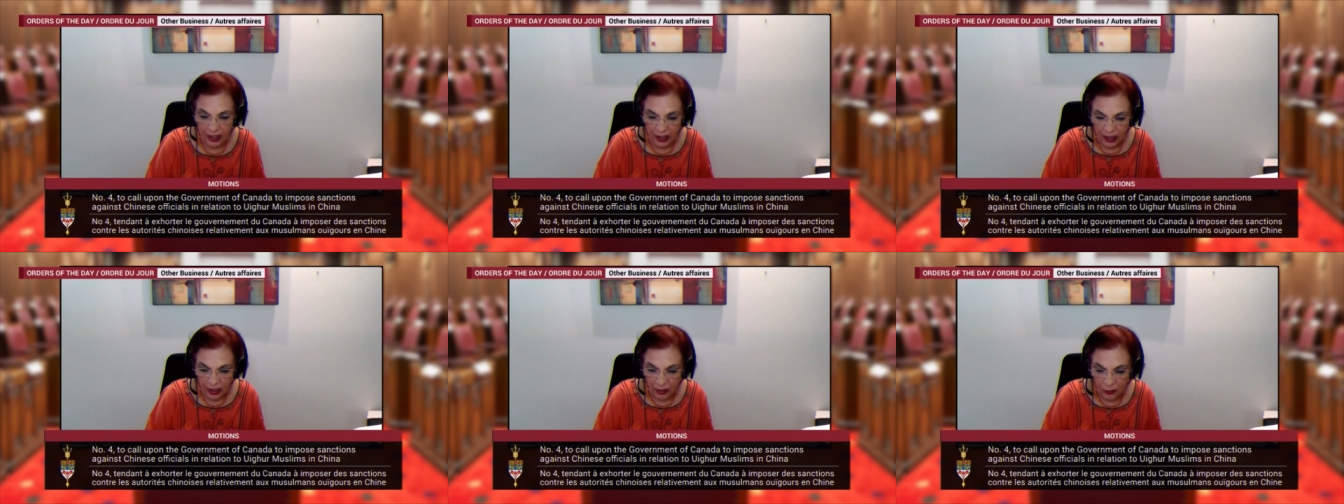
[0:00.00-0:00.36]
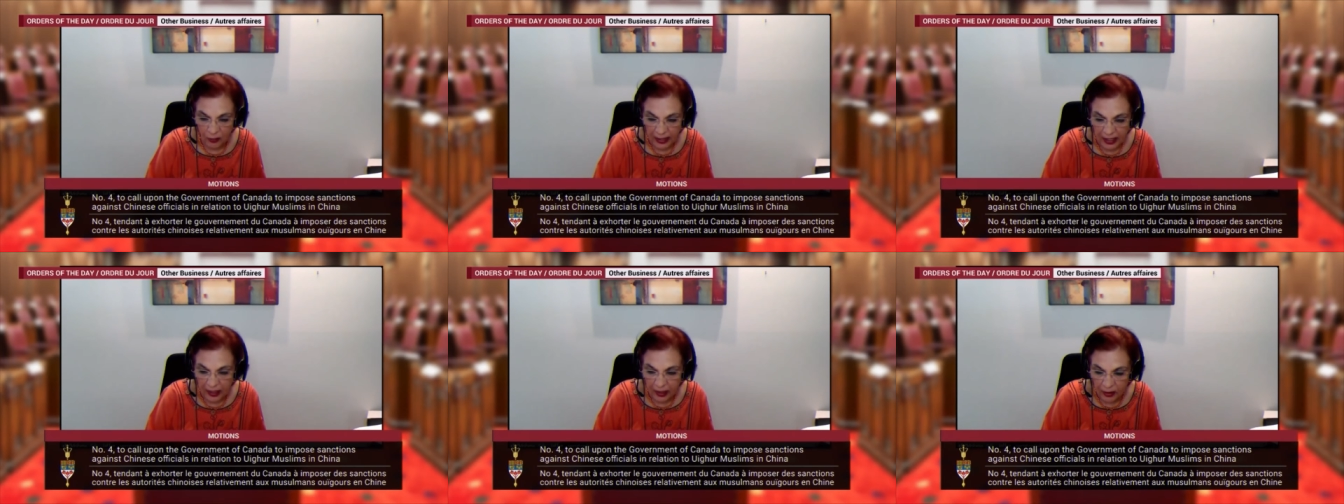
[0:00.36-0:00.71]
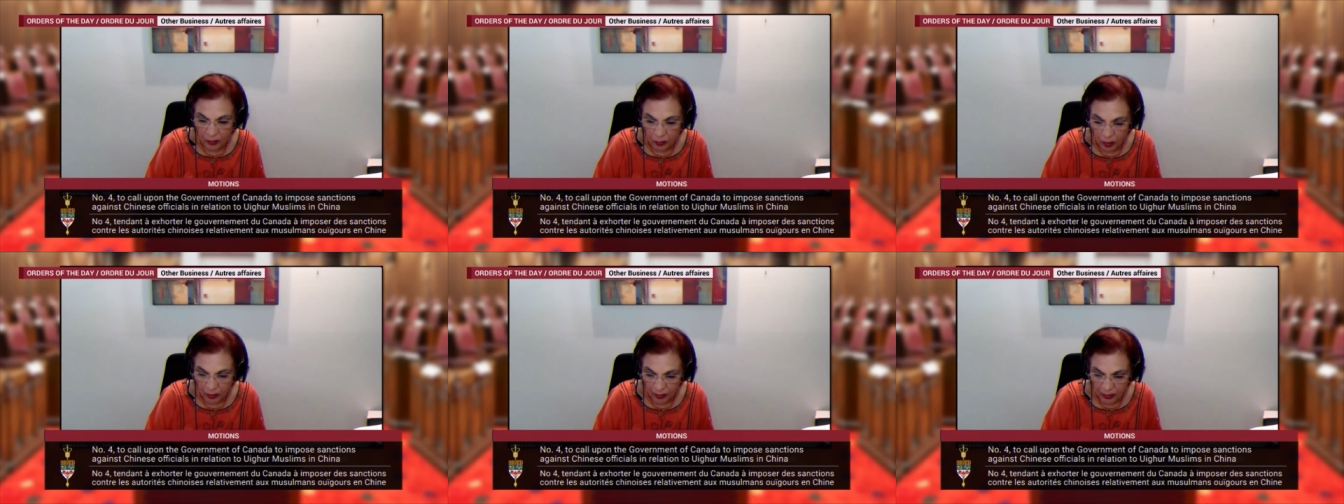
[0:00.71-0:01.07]
a Uyghur
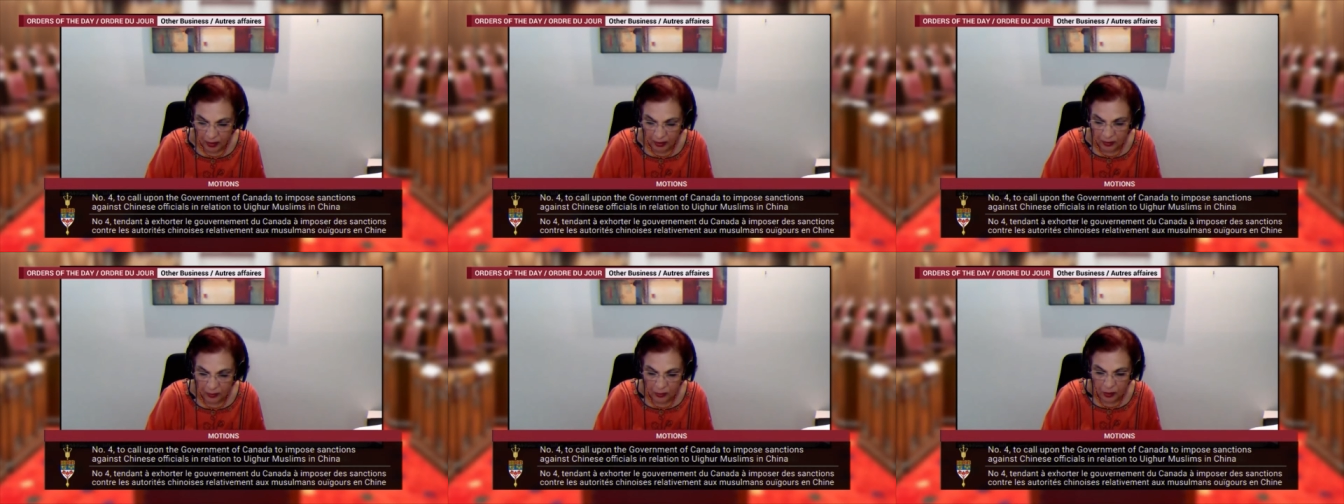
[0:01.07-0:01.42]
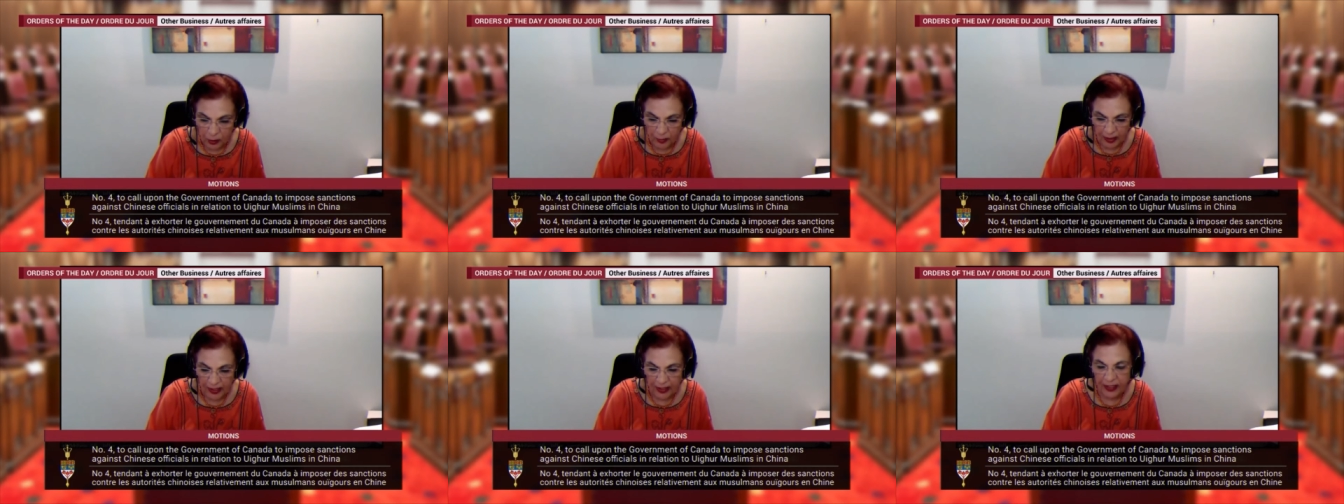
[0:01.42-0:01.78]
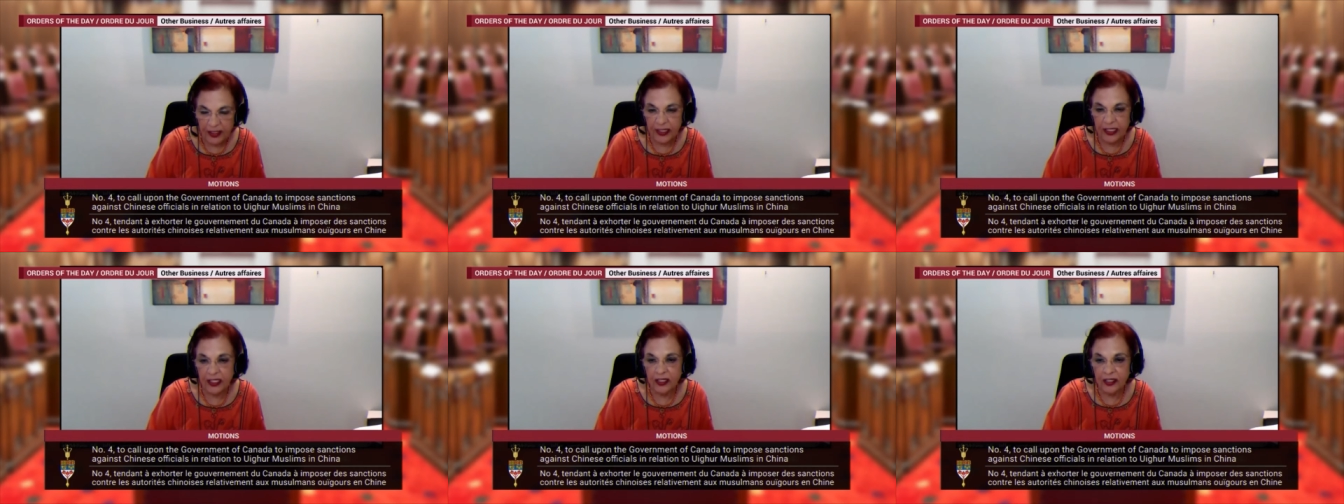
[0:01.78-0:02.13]
woman who spent a
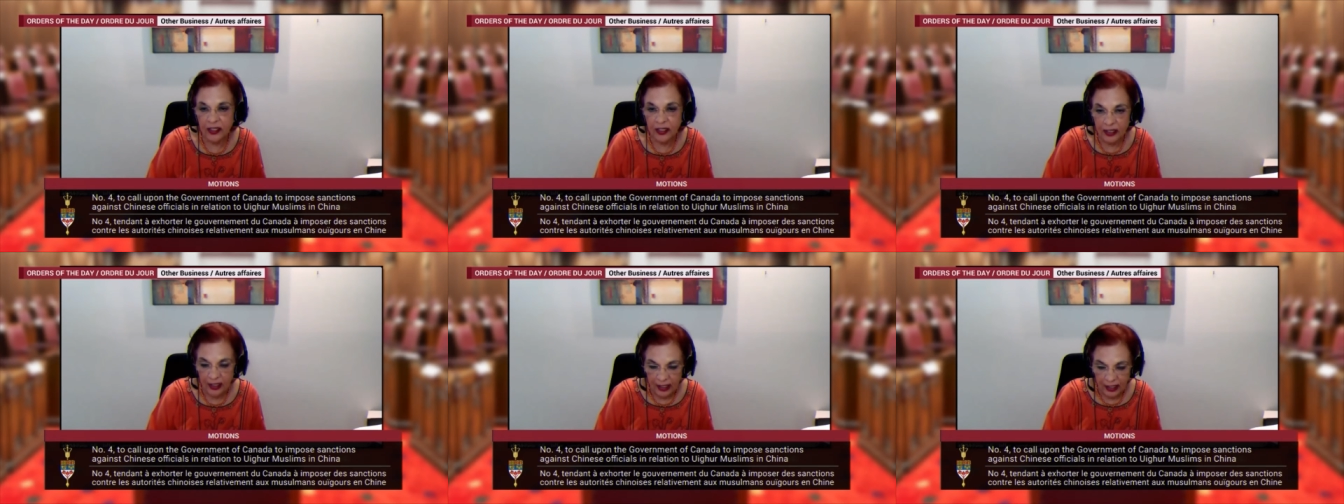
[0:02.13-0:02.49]
year